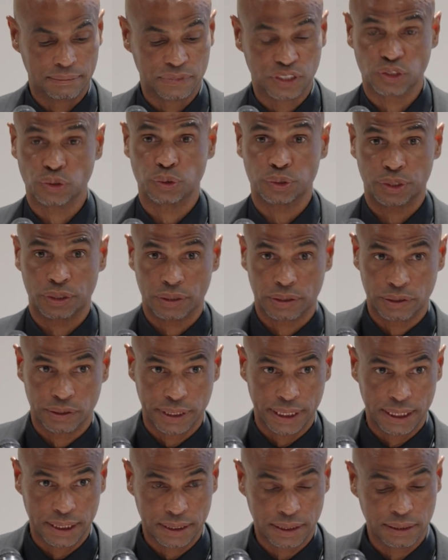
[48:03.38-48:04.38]
social
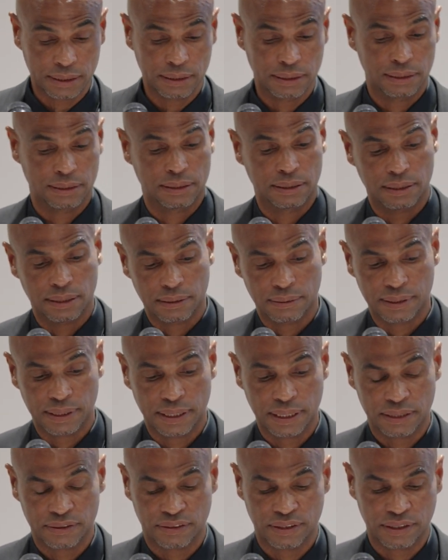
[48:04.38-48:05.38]
cohesion.
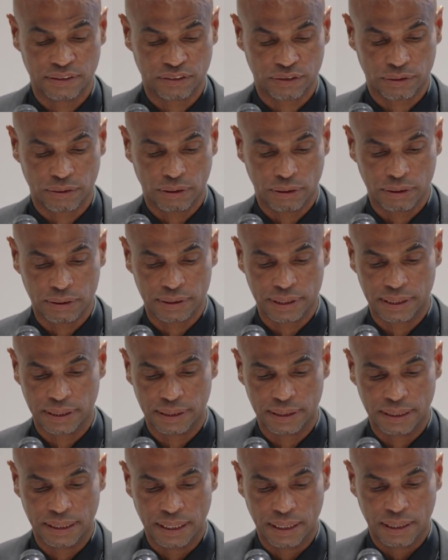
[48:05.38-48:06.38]
These are all
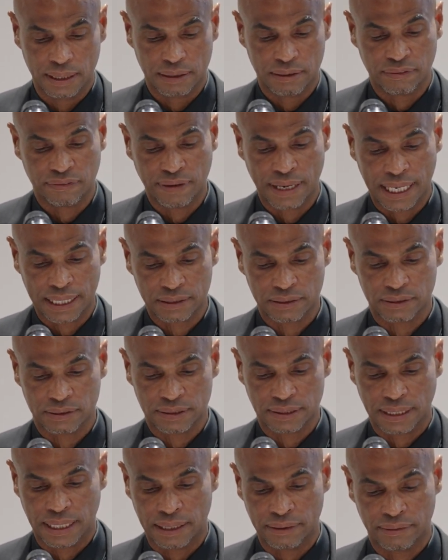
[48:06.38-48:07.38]
the
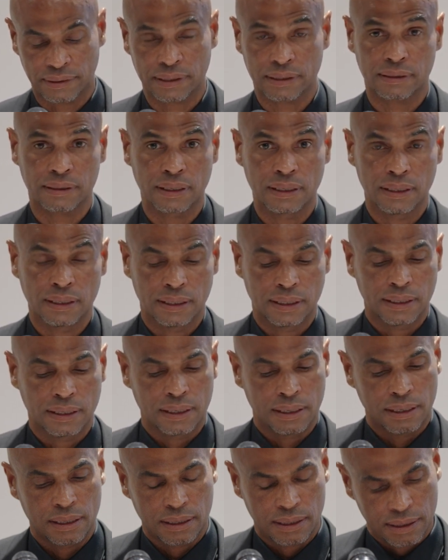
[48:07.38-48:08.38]
factors that I think
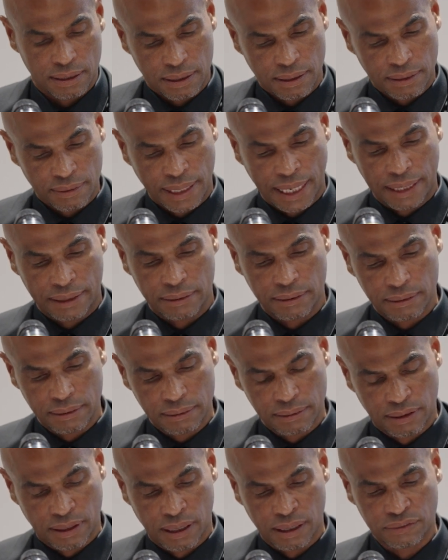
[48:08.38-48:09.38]

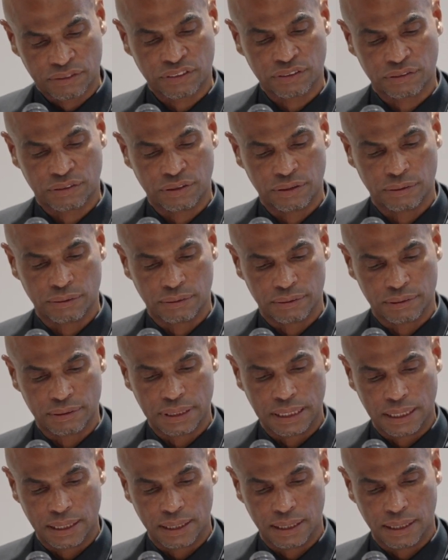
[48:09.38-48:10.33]
that constitute